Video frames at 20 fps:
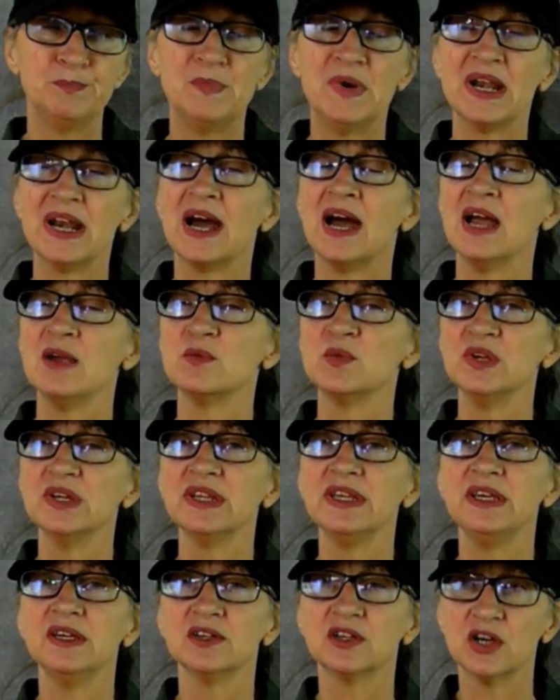but I
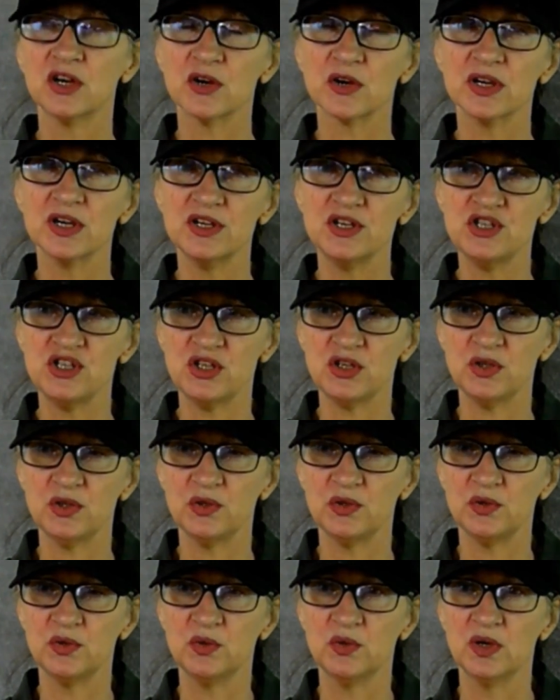really encourage
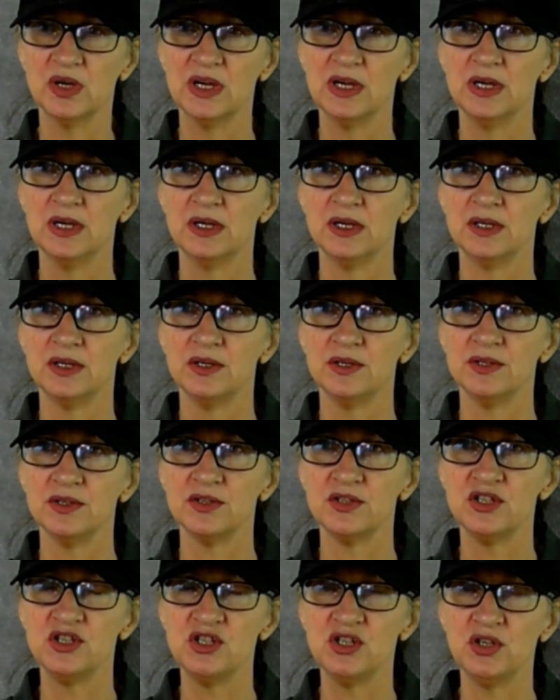you
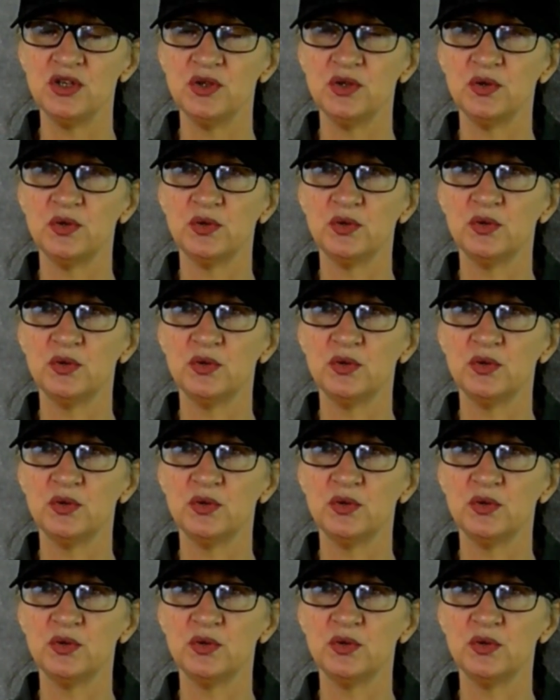to